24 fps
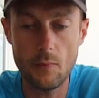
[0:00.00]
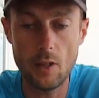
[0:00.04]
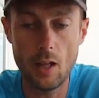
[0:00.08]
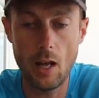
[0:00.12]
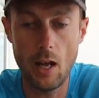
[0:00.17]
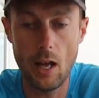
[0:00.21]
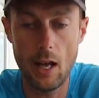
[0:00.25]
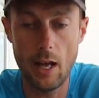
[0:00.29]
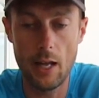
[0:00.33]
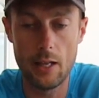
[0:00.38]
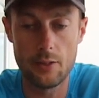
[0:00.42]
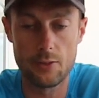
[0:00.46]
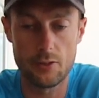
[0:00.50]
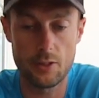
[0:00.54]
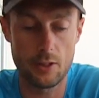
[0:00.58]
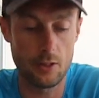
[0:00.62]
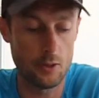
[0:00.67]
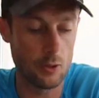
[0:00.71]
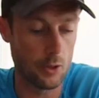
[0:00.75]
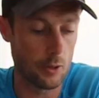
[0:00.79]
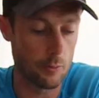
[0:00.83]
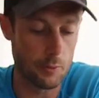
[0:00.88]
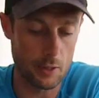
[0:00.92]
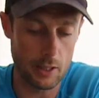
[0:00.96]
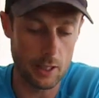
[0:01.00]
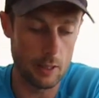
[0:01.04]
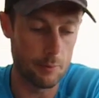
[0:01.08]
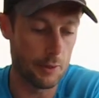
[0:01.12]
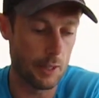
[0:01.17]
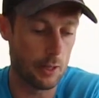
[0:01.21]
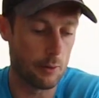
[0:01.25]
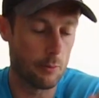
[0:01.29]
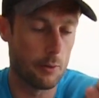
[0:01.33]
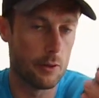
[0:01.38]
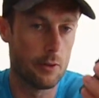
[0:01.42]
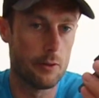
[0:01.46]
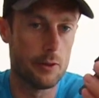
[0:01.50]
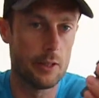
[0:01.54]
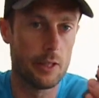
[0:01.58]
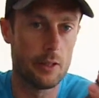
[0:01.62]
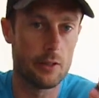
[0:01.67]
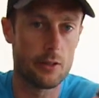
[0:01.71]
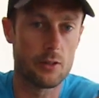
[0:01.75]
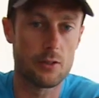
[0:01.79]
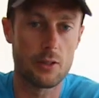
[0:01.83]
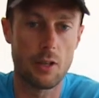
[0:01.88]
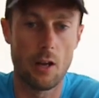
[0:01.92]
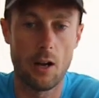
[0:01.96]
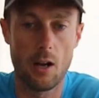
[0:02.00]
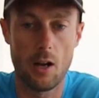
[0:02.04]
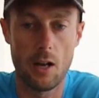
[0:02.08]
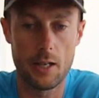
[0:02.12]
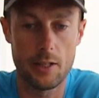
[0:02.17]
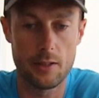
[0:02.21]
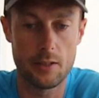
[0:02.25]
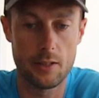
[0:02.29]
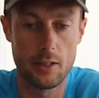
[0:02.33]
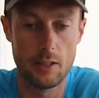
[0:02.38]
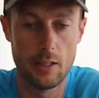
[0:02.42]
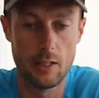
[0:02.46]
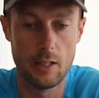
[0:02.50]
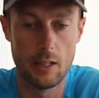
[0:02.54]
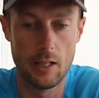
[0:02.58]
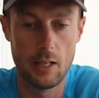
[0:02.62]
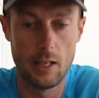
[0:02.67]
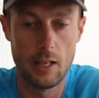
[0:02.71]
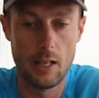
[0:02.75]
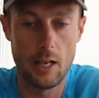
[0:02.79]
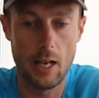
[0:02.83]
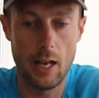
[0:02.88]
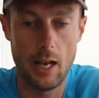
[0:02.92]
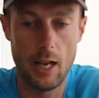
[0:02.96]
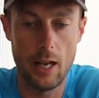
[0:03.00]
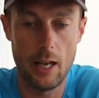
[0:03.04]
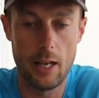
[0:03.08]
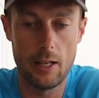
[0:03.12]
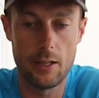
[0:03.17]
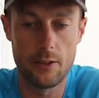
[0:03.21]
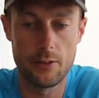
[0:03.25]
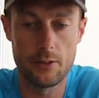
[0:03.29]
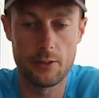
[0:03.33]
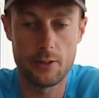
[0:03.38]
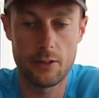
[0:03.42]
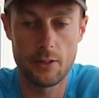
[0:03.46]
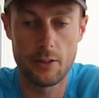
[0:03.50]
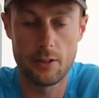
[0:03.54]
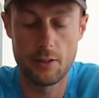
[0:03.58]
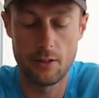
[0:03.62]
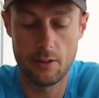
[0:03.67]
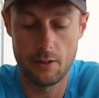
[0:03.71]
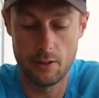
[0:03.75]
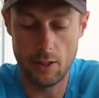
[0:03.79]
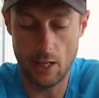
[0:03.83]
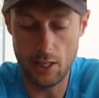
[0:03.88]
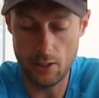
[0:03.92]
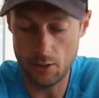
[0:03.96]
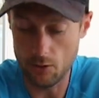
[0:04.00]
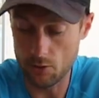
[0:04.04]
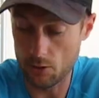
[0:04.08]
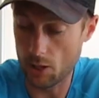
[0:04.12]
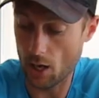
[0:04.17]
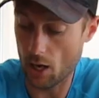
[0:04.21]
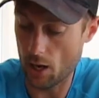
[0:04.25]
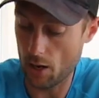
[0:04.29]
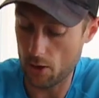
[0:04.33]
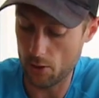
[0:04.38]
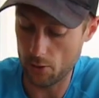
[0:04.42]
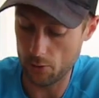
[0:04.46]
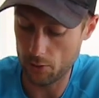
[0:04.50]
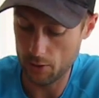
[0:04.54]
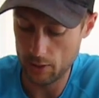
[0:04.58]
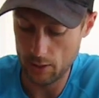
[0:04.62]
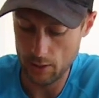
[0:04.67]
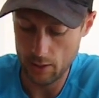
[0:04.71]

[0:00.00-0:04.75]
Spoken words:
and you can clip the other one on the other side, and there you go.